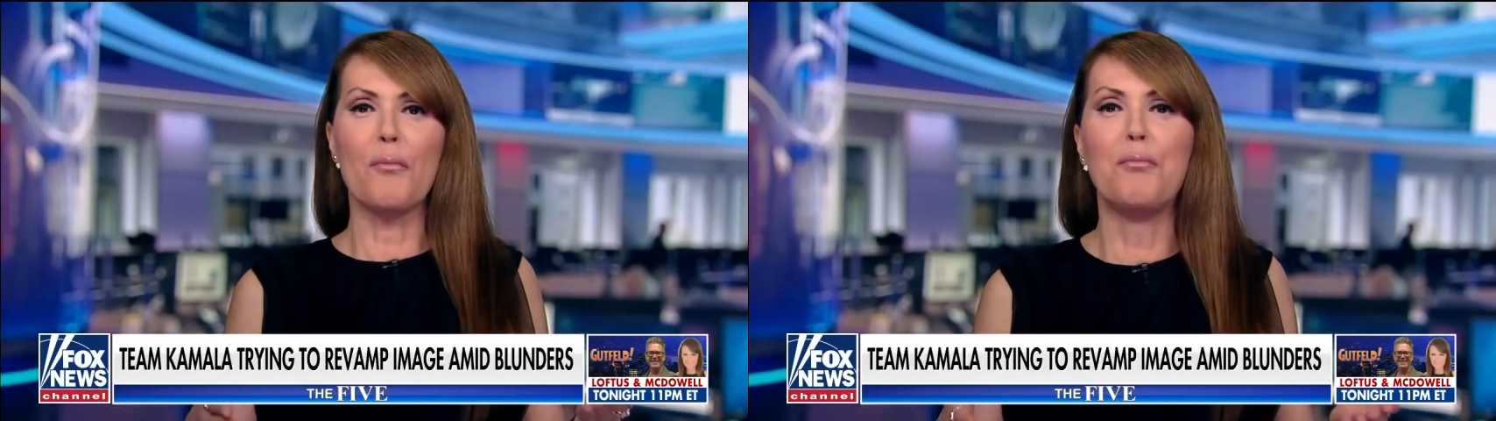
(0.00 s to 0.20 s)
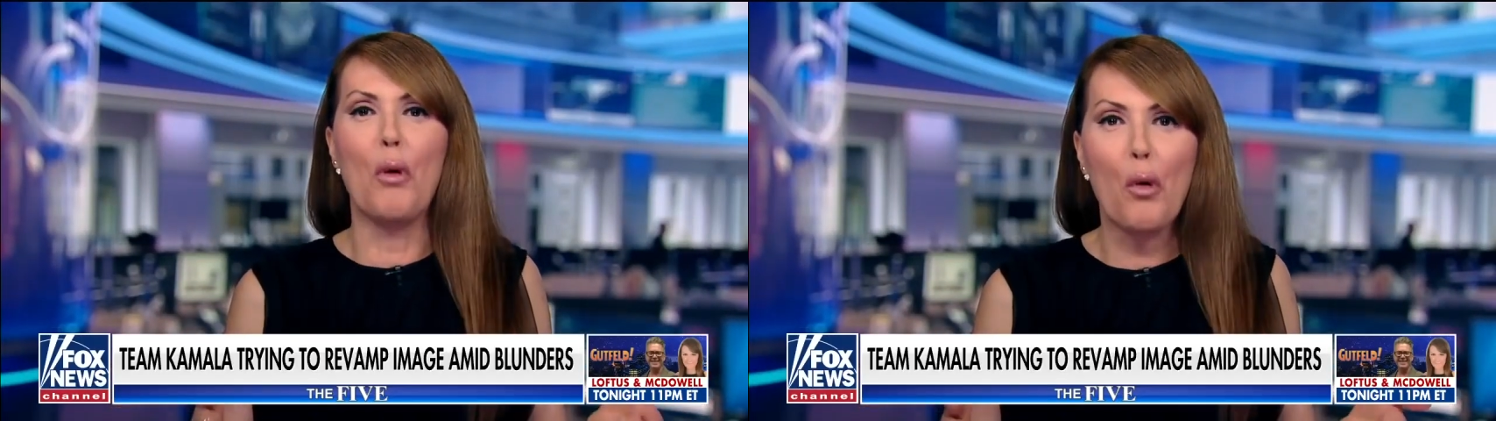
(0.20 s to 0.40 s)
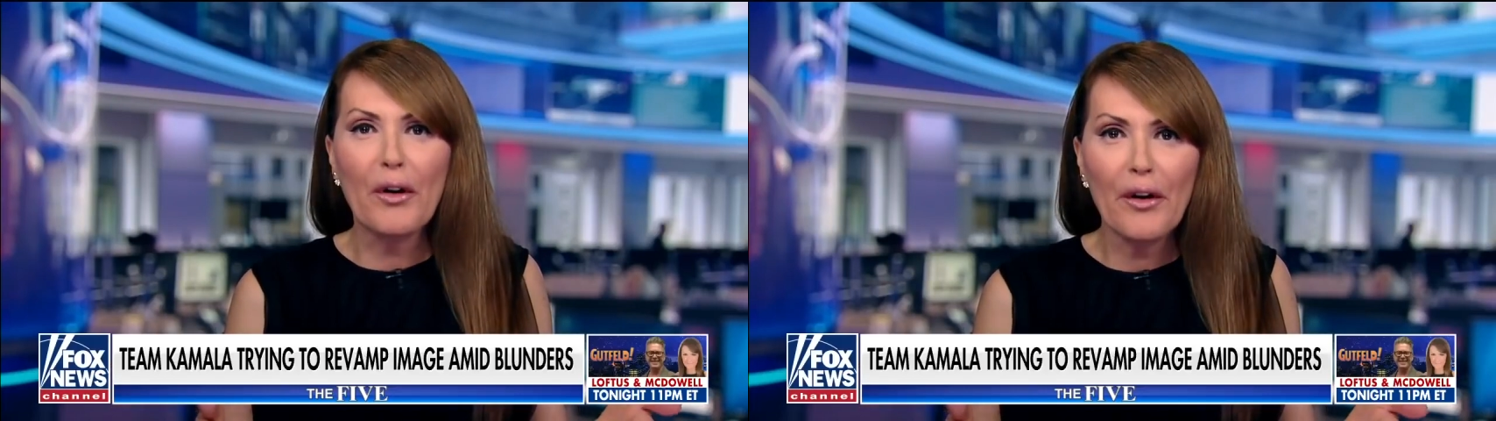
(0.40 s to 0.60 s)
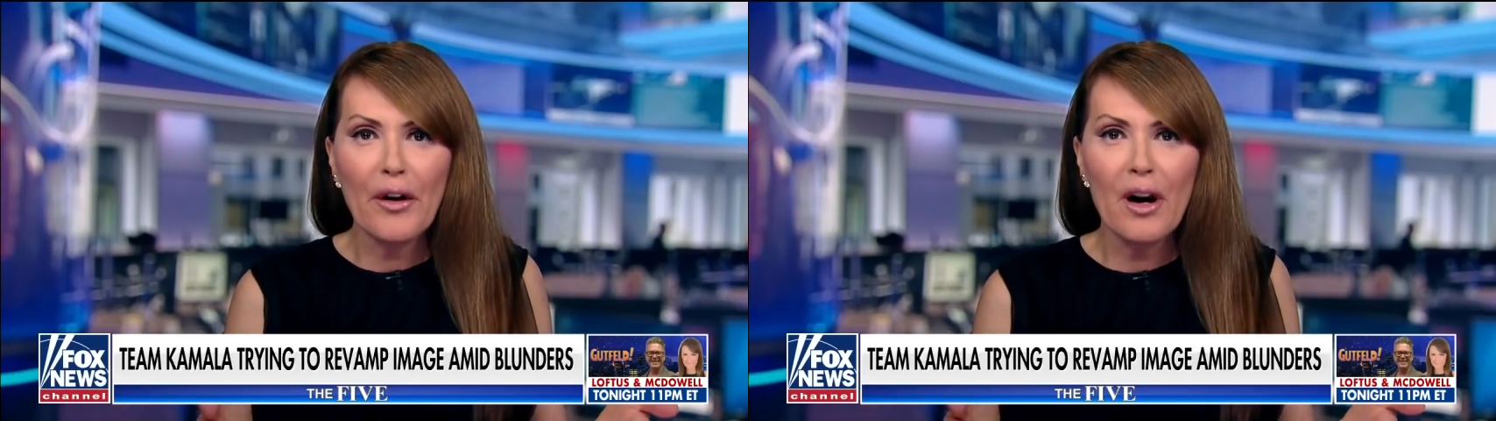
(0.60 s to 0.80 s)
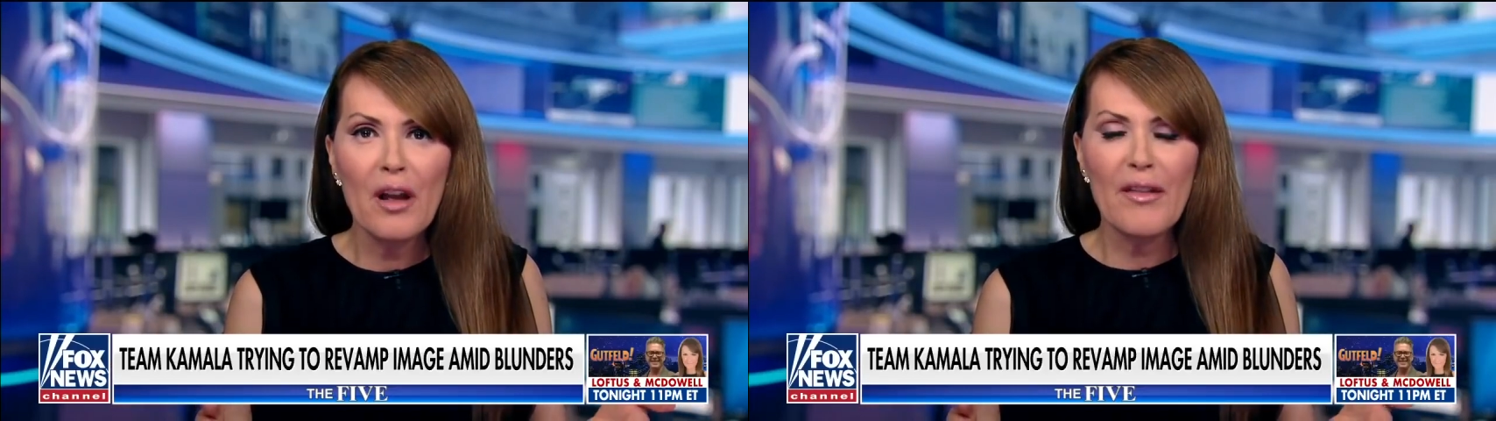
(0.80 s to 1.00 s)

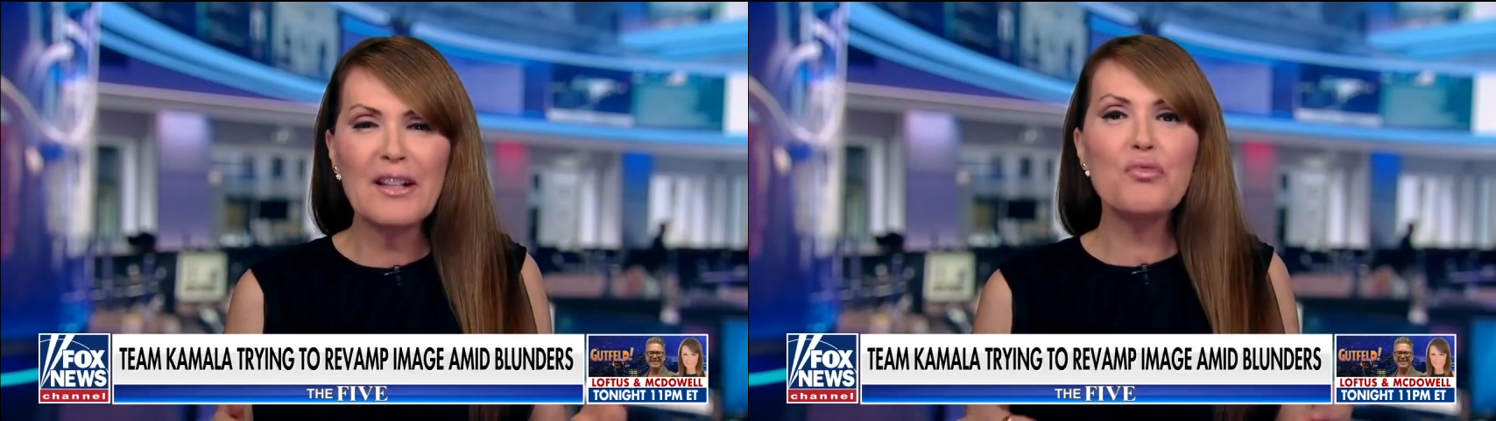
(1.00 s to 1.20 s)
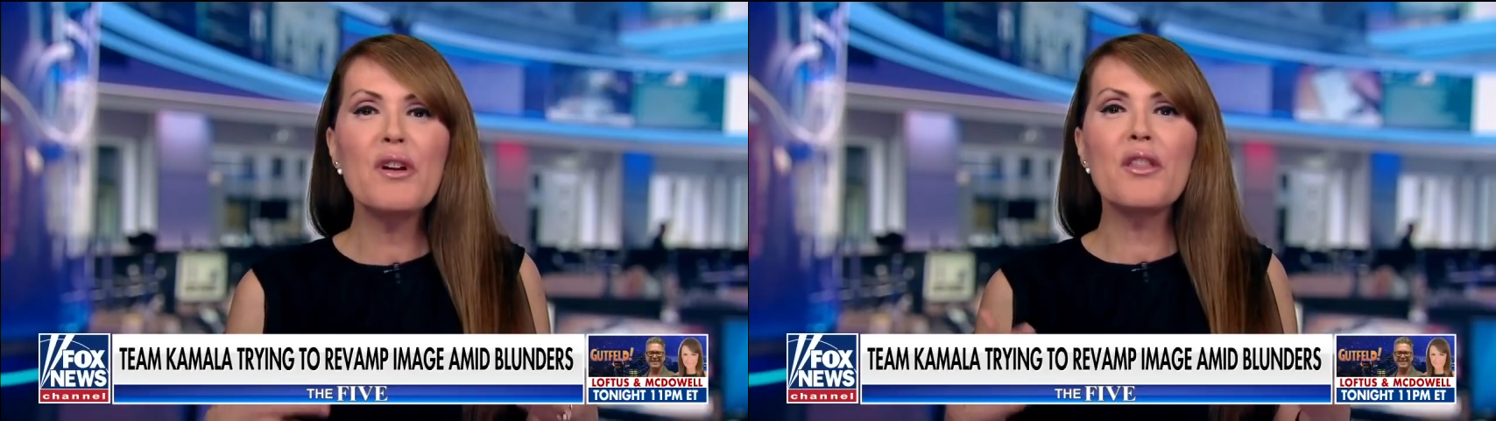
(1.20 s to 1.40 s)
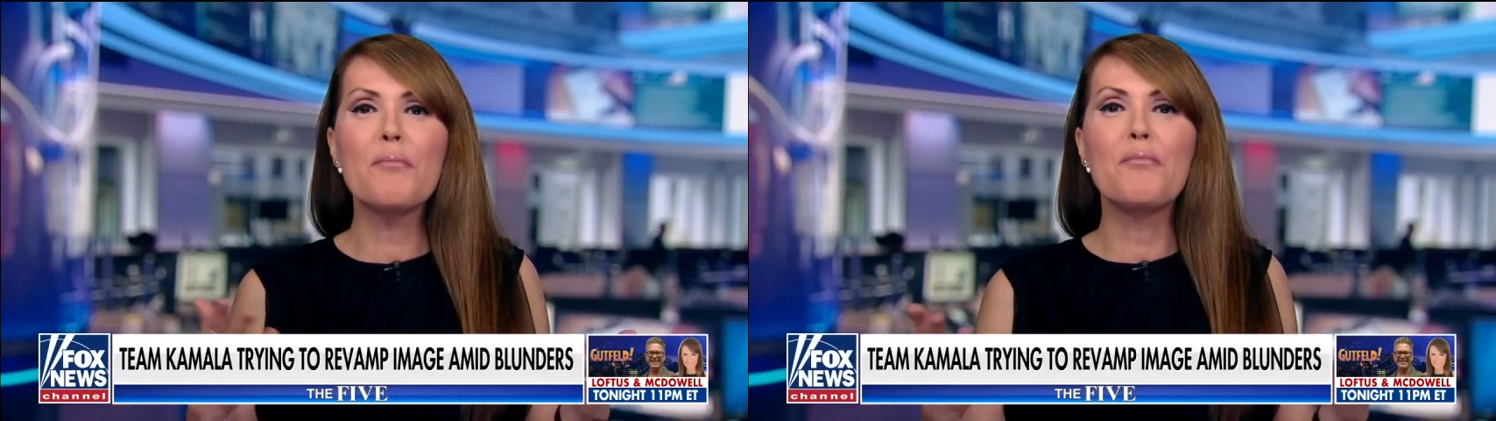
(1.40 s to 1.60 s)
border. That's one of the